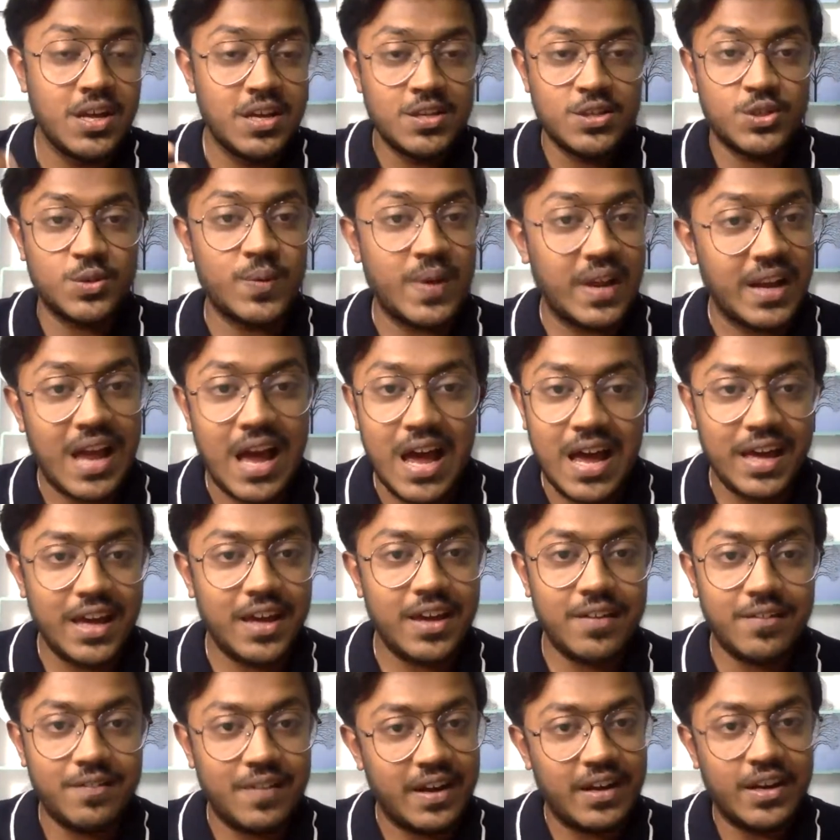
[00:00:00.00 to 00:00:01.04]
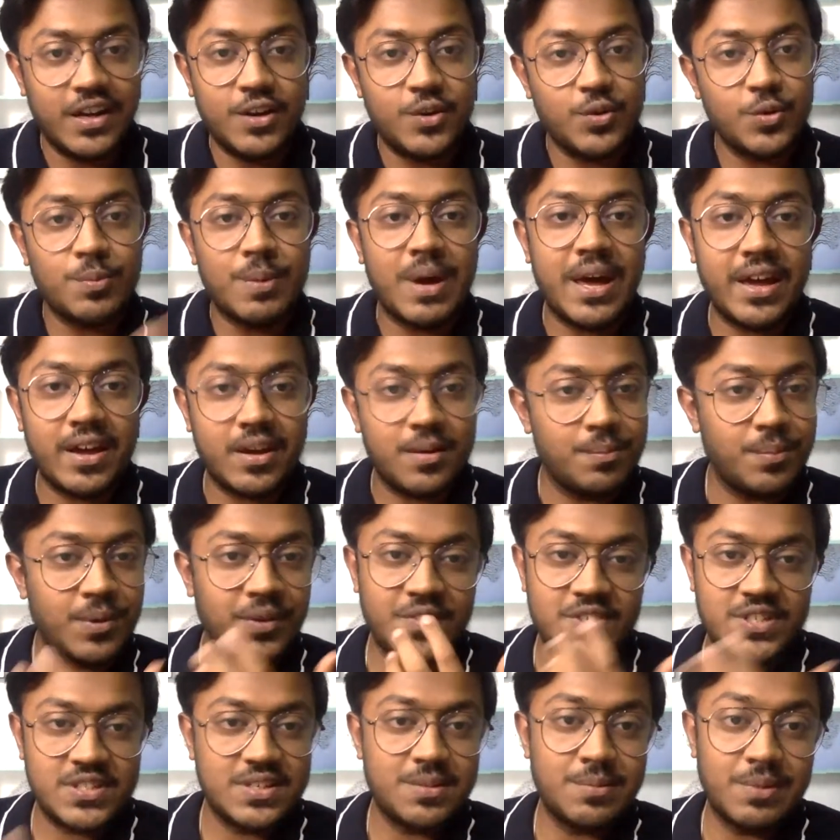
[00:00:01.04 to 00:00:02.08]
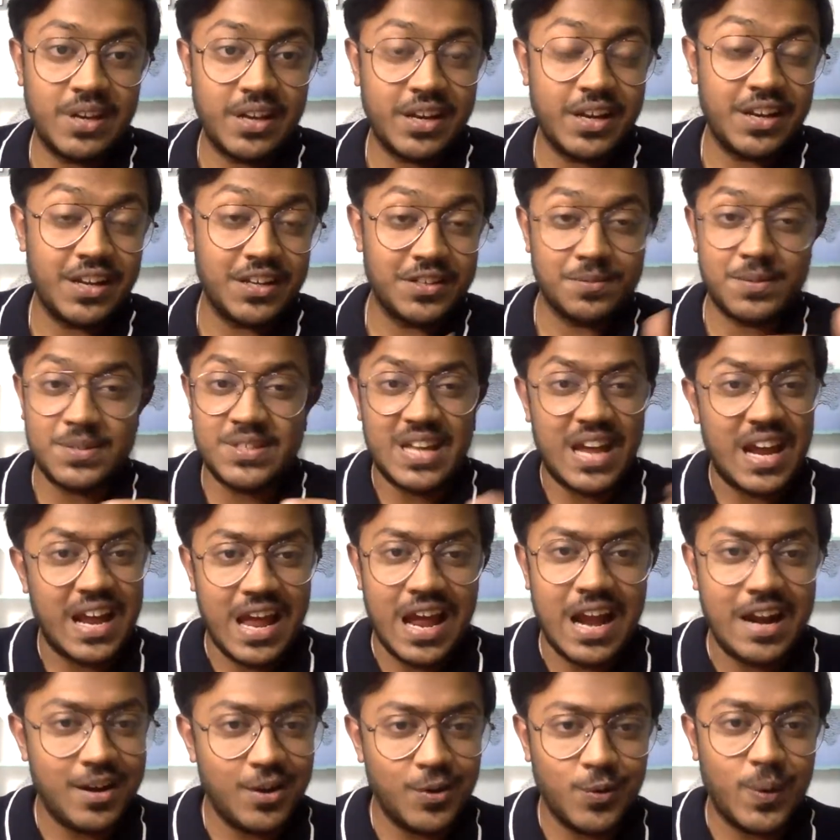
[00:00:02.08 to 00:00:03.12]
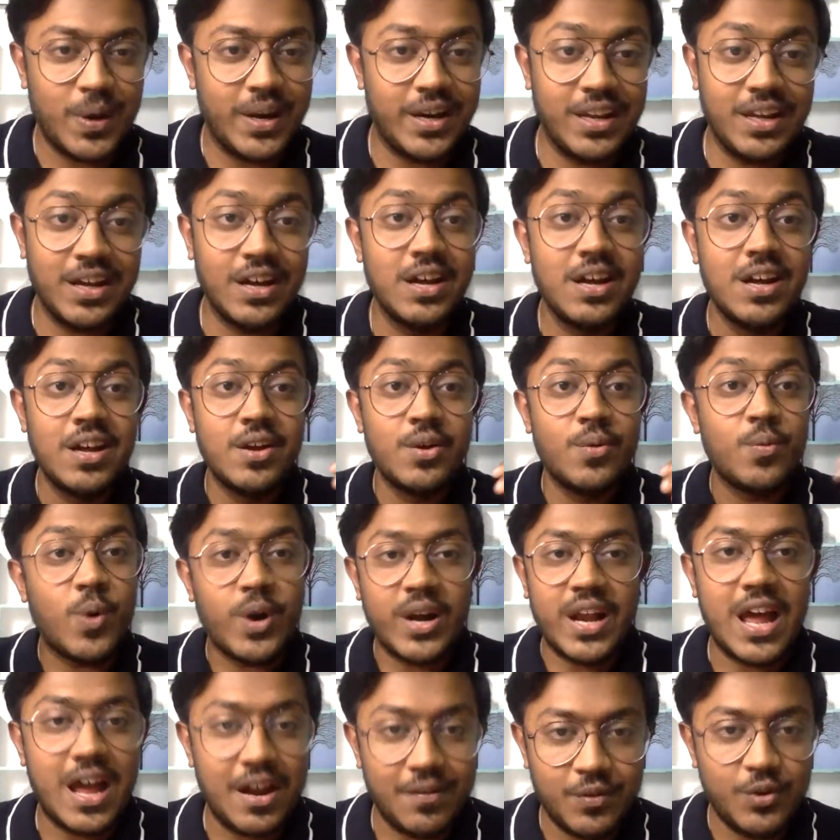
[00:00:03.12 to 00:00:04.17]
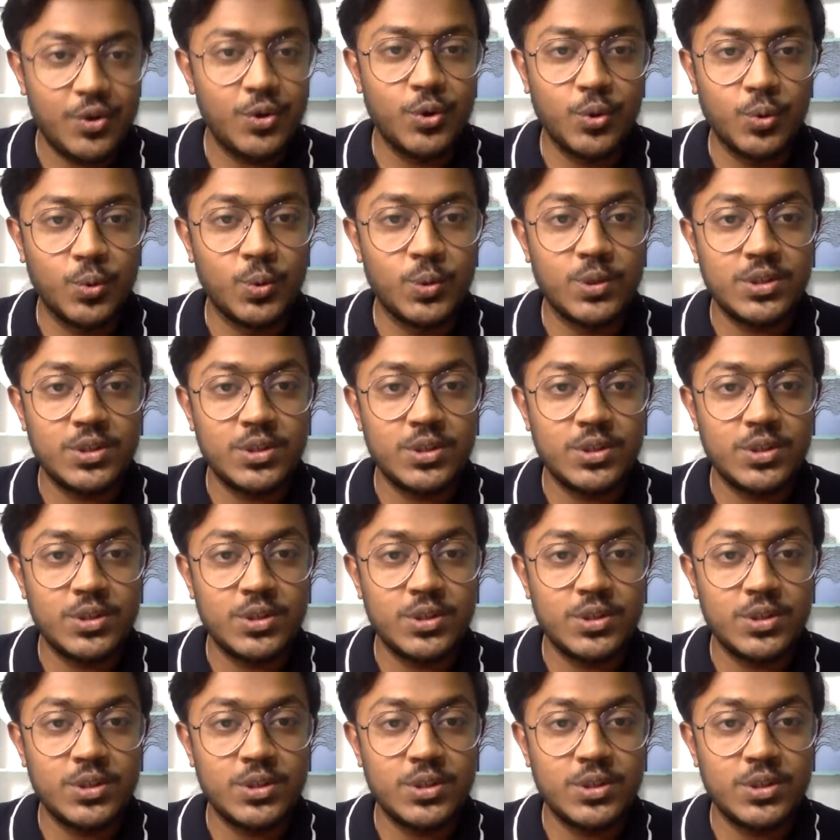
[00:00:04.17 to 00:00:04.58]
So when I went into my company, which is American Express, I had no idea what I have to do.